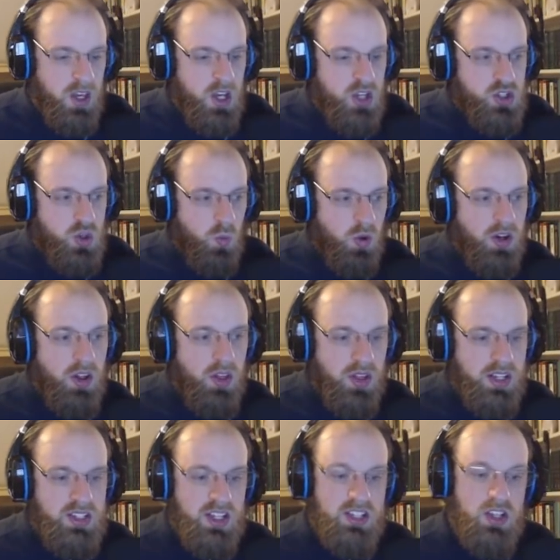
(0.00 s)
So one of the
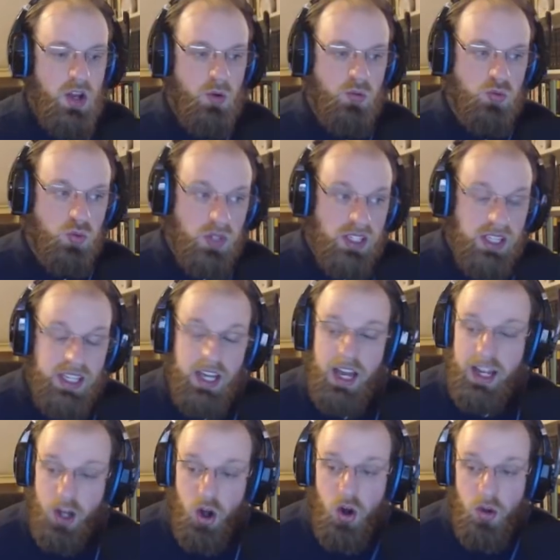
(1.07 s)
things that's really a
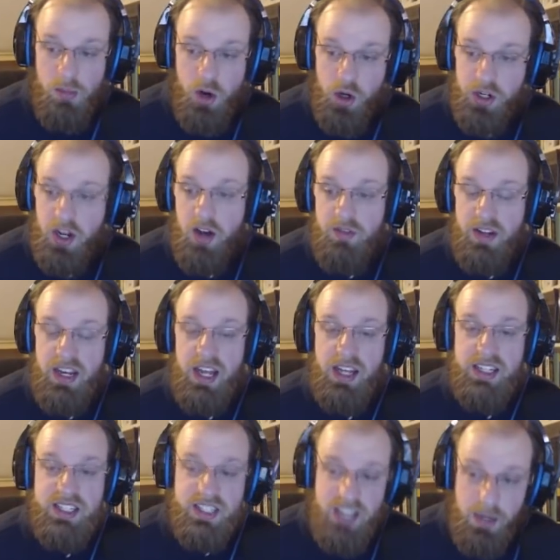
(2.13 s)
hallmark of an
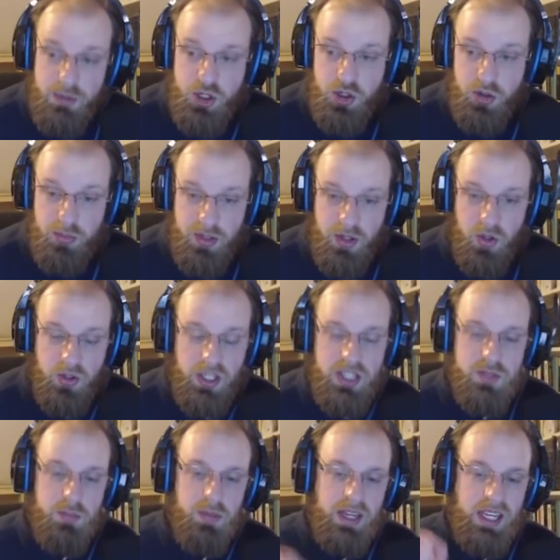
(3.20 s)
exceptional build is
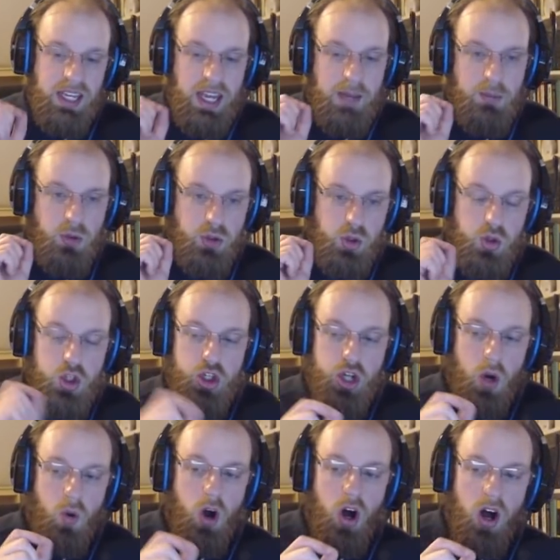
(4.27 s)
being able to
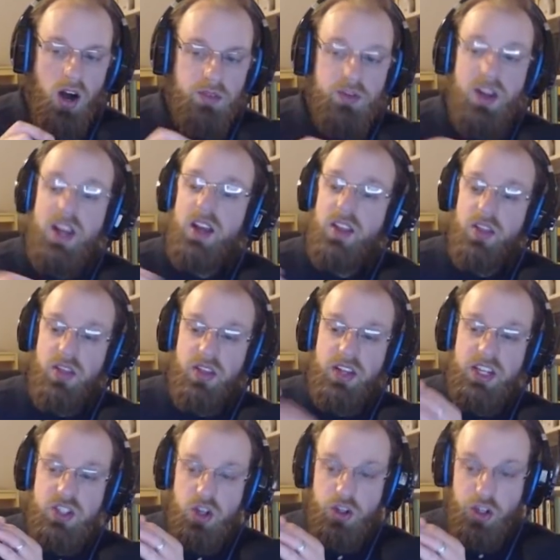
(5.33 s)
show off
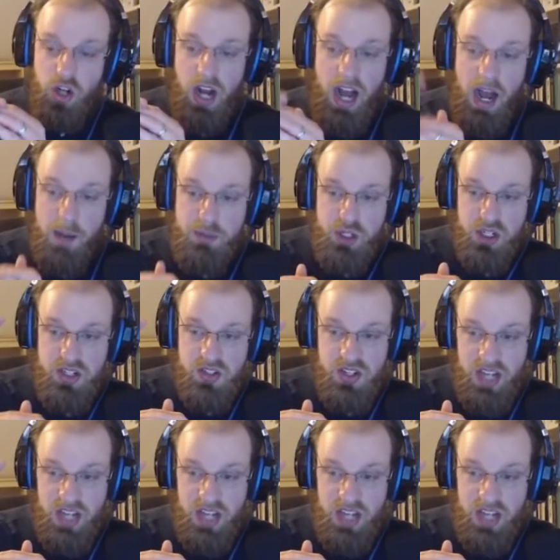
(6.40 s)
these are your options,